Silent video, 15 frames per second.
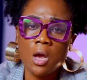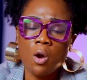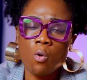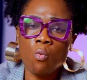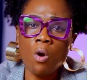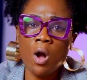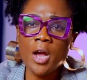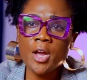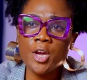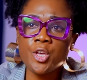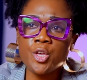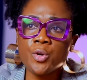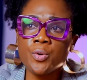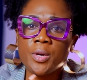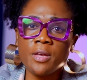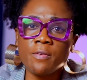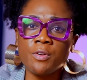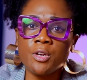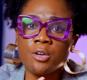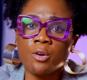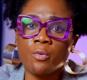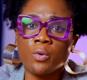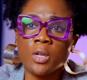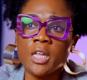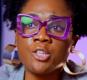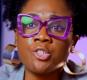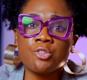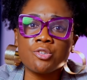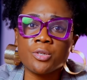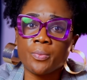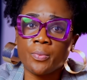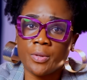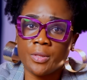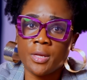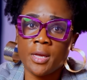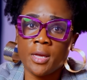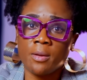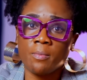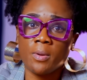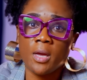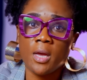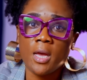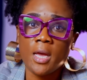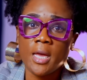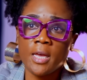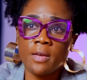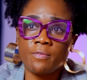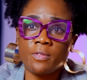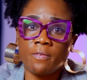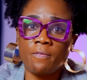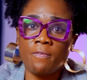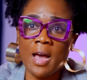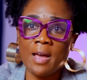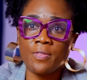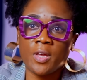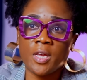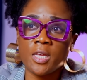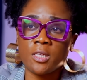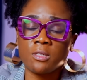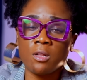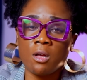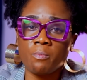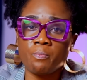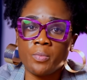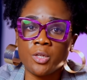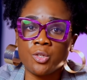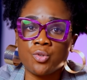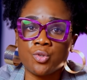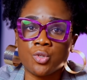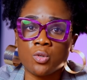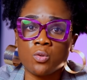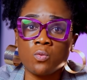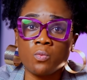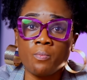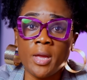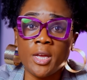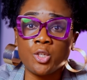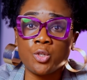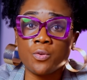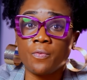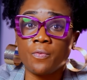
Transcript: Why are you even in a relationship with him if the fact that he's not been to school makes you